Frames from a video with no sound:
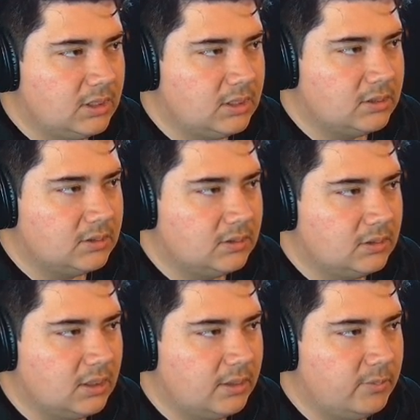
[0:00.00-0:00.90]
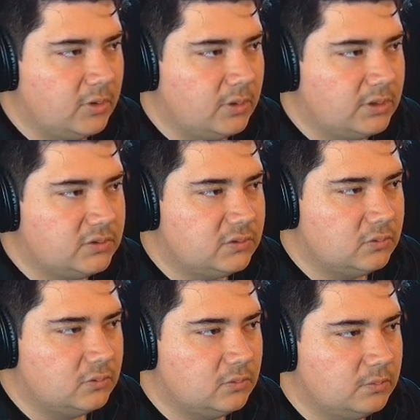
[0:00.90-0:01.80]
And I'm going
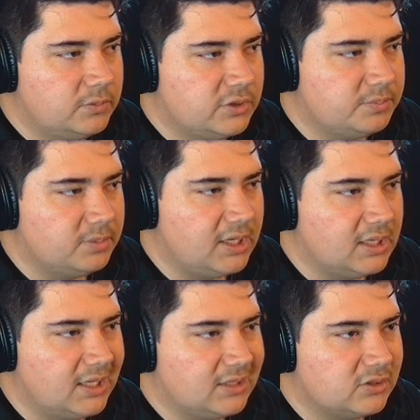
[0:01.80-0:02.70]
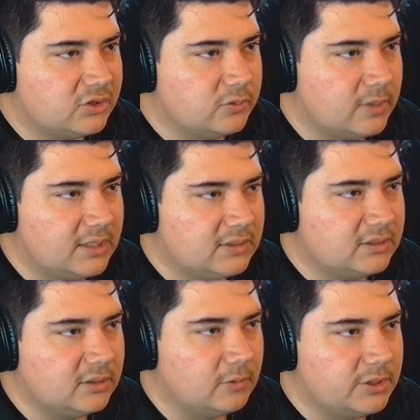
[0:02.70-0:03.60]
to just play like the
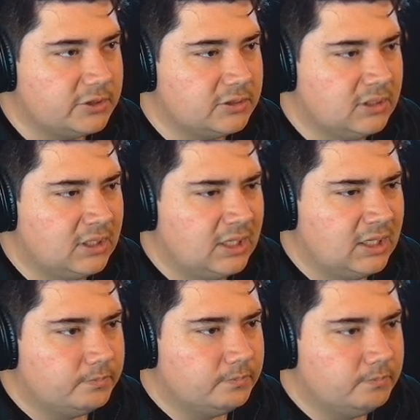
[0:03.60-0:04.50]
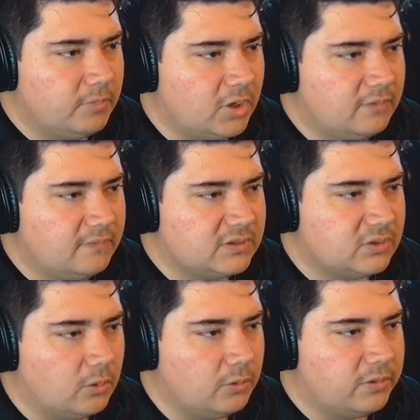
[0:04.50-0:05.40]
strings here, which part of
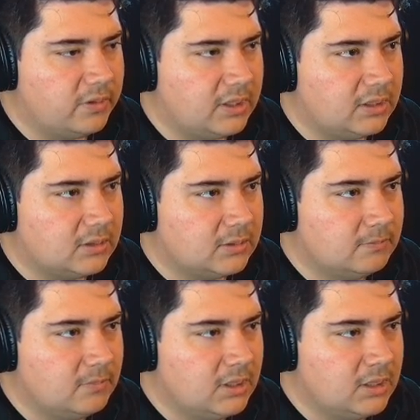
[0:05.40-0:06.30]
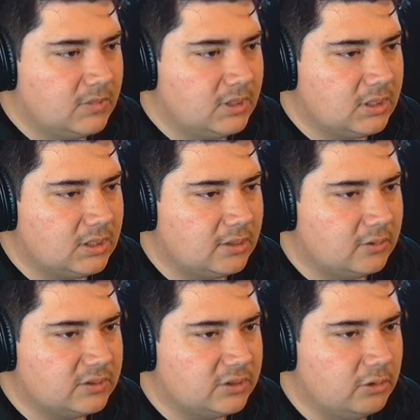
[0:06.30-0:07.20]
this whole thing,
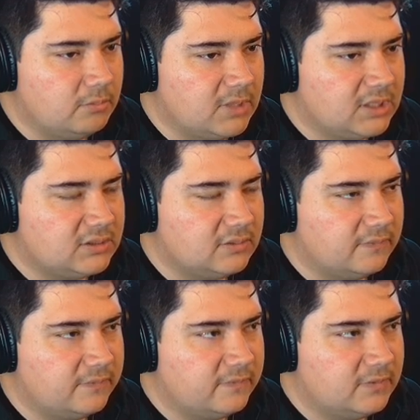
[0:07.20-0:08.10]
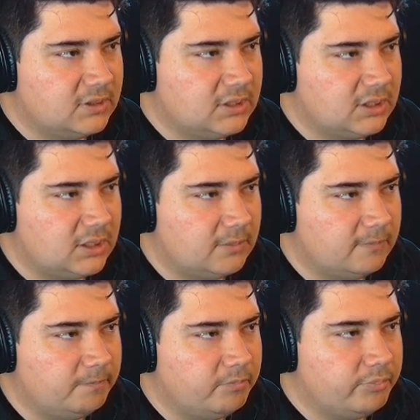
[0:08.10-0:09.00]
there's a good mix of
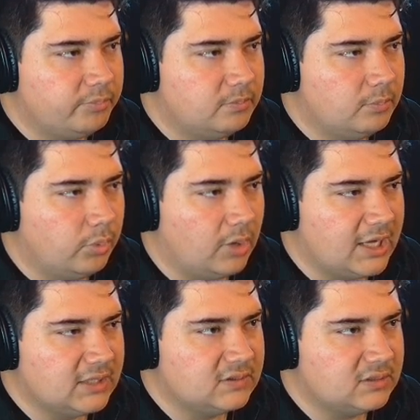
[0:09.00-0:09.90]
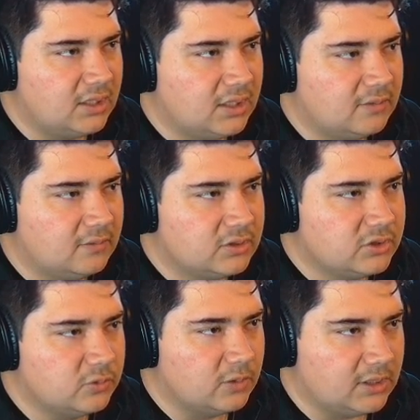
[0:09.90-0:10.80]
brass and
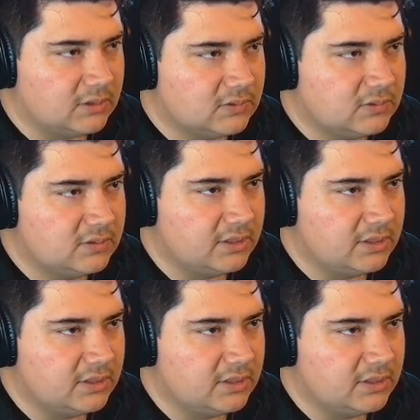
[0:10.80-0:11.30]
strings